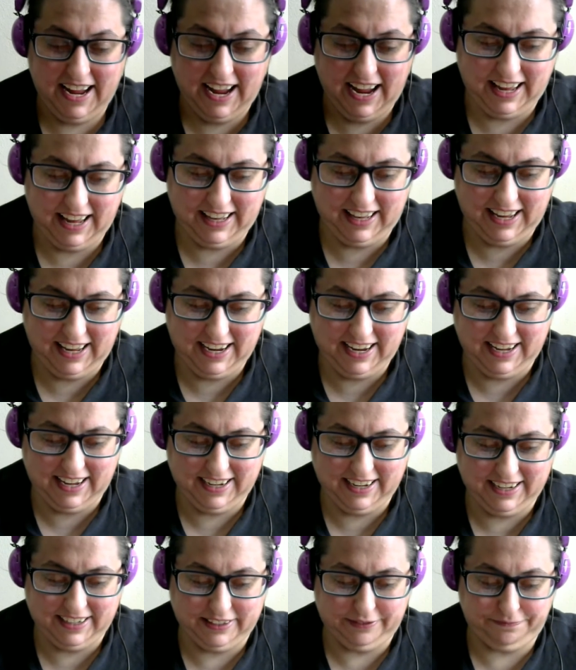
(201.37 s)
I like
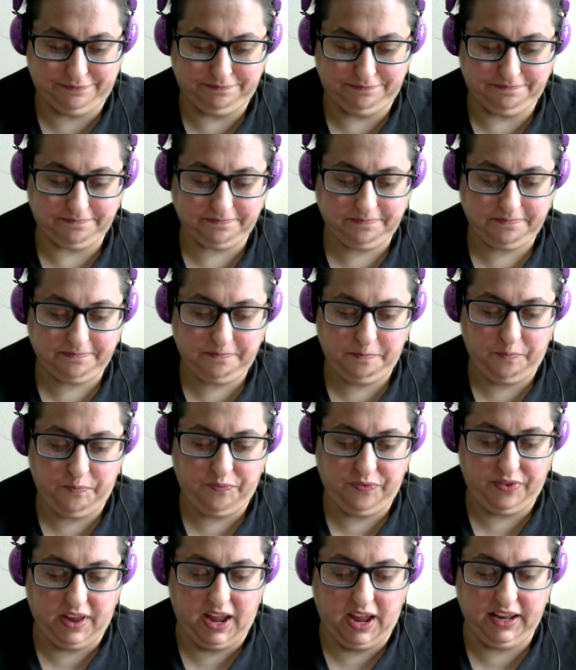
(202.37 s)
um,
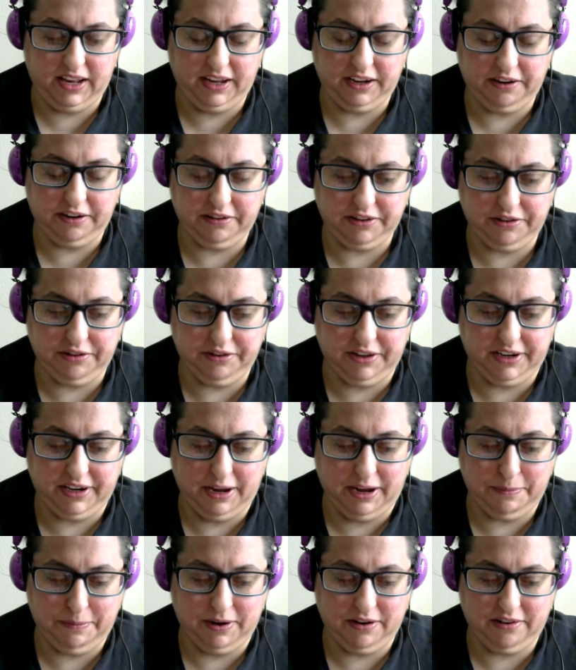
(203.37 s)
I like going through the
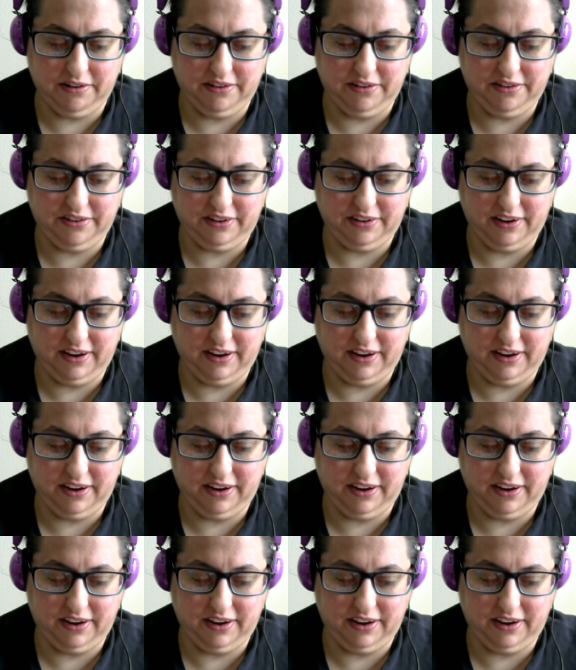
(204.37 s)
demos.